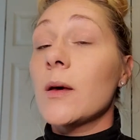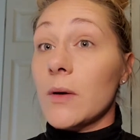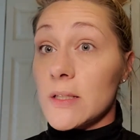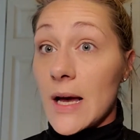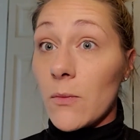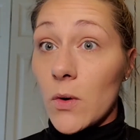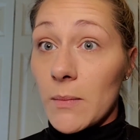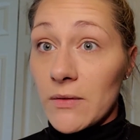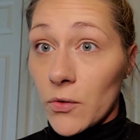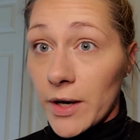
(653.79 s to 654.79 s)
because I want
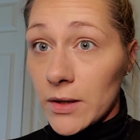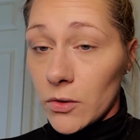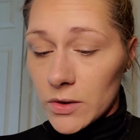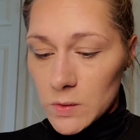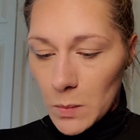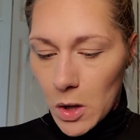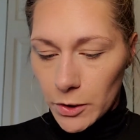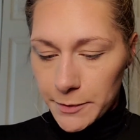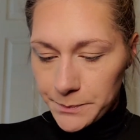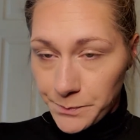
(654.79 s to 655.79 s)
my forehead to look
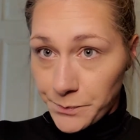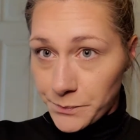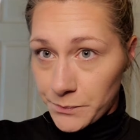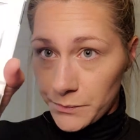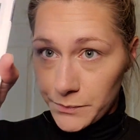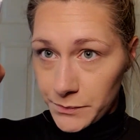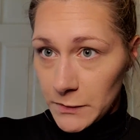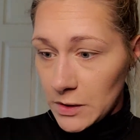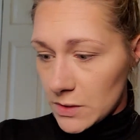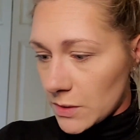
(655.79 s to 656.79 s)
smaller.
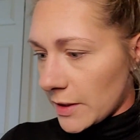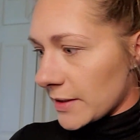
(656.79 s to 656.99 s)
So there is